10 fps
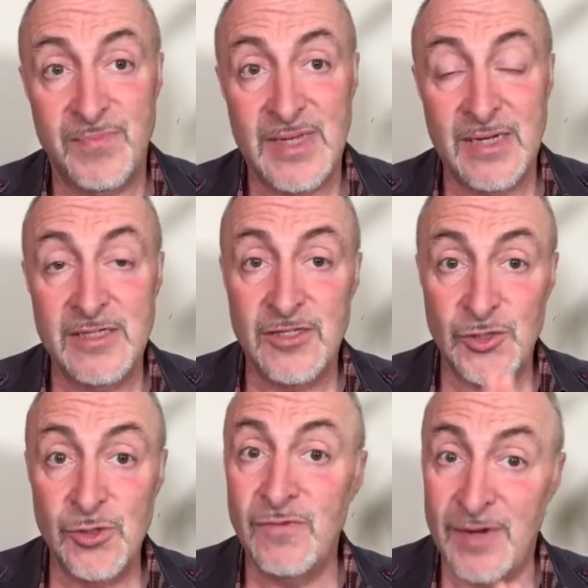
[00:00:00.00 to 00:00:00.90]
And this is
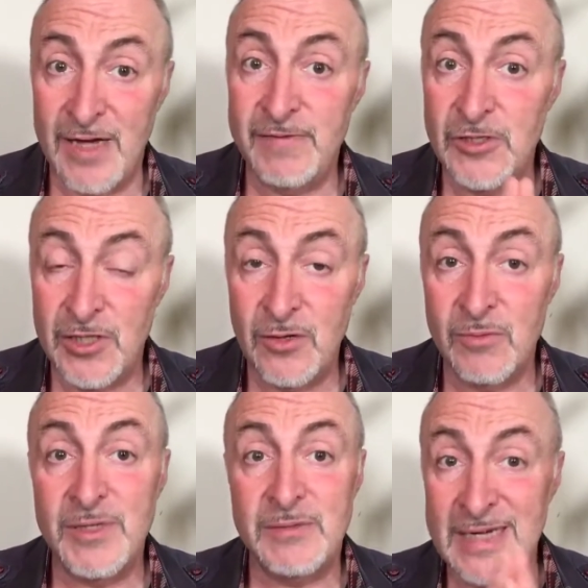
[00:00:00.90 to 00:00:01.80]
true of life in general,
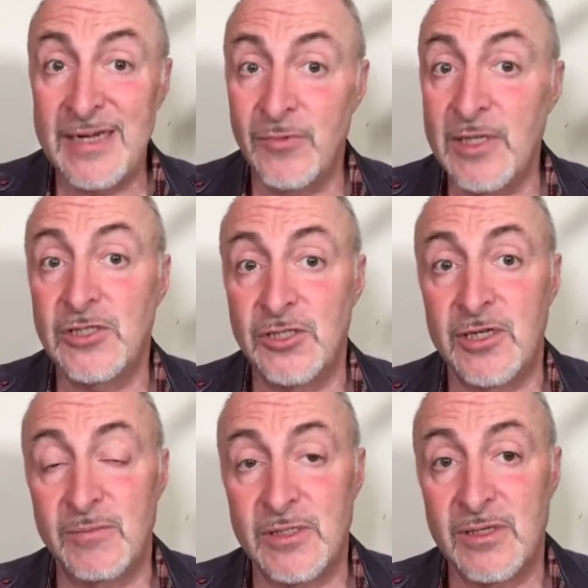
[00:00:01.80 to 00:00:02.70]
but particularly in
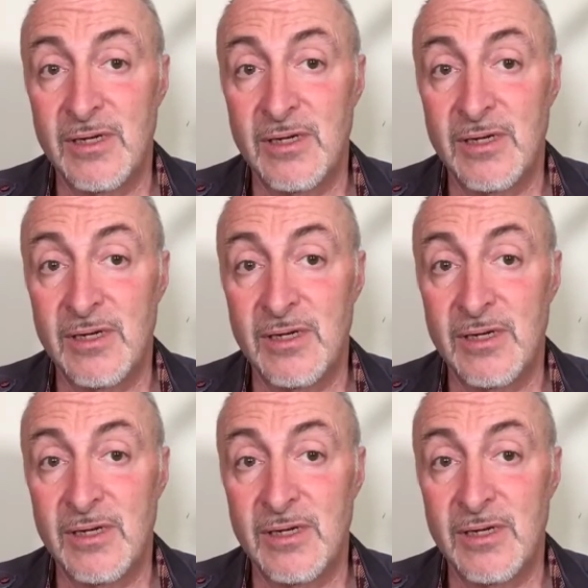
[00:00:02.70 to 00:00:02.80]
relationships,